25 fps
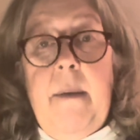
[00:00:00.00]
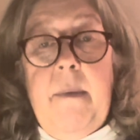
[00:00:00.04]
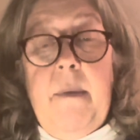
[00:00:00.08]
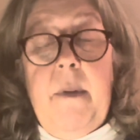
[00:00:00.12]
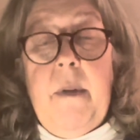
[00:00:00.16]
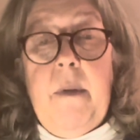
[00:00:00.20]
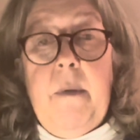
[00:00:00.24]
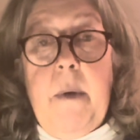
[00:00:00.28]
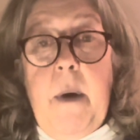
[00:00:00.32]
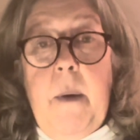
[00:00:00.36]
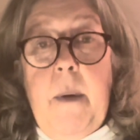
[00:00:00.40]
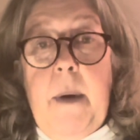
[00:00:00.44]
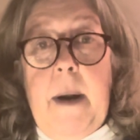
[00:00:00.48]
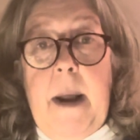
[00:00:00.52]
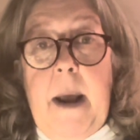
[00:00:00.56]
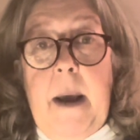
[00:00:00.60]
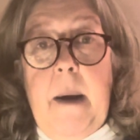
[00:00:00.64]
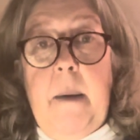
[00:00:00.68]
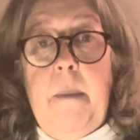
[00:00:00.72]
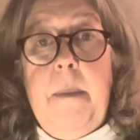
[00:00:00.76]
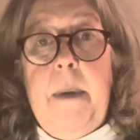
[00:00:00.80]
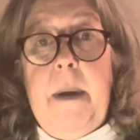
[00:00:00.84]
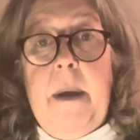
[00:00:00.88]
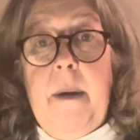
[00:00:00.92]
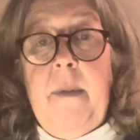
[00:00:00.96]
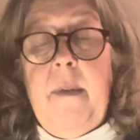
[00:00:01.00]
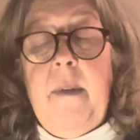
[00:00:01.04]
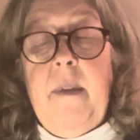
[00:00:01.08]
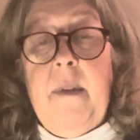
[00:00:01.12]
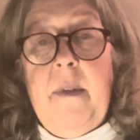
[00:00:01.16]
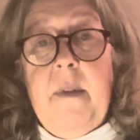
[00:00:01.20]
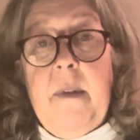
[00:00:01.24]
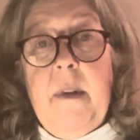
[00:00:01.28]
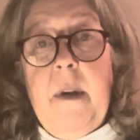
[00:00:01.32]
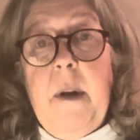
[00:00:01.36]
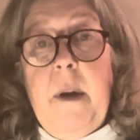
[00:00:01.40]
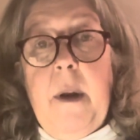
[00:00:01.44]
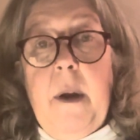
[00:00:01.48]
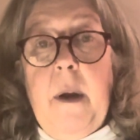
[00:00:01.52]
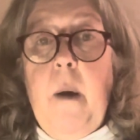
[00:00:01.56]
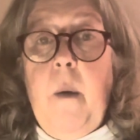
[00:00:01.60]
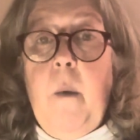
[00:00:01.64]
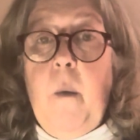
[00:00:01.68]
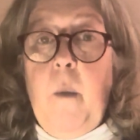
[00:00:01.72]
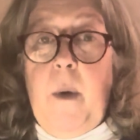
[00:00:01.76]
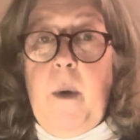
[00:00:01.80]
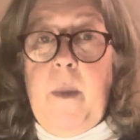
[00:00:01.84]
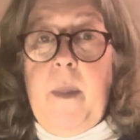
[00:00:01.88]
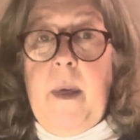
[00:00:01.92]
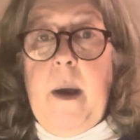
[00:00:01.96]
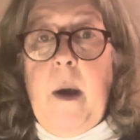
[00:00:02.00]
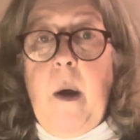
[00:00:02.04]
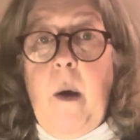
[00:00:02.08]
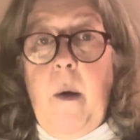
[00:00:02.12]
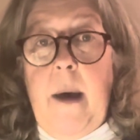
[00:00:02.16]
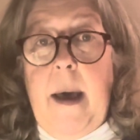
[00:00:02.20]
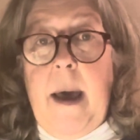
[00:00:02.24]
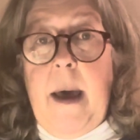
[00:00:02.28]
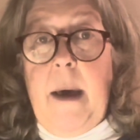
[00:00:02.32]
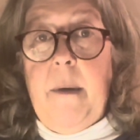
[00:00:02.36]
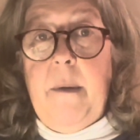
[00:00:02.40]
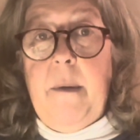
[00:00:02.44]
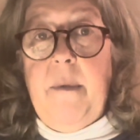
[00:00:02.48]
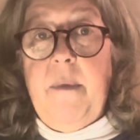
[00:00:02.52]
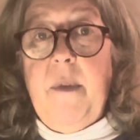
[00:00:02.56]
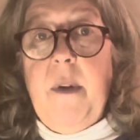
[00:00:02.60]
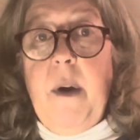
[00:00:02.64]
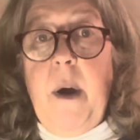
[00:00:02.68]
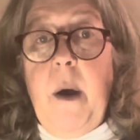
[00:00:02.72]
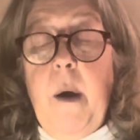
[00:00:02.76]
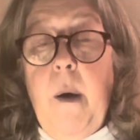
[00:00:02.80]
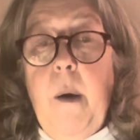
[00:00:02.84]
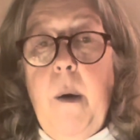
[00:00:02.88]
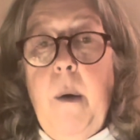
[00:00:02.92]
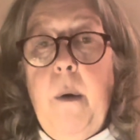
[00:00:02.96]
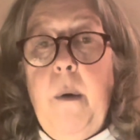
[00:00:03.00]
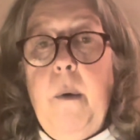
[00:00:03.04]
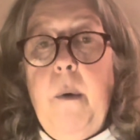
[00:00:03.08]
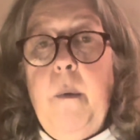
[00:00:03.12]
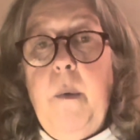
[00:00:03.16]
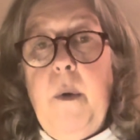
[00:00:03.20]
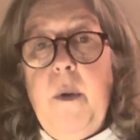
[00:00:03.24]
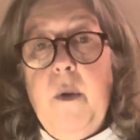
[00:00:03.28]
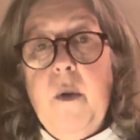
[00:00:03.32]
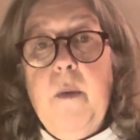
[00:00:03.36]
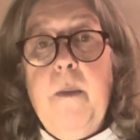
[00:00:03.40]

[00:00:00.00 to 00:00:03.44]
to throw it out, because it's going to go what they call out of code, which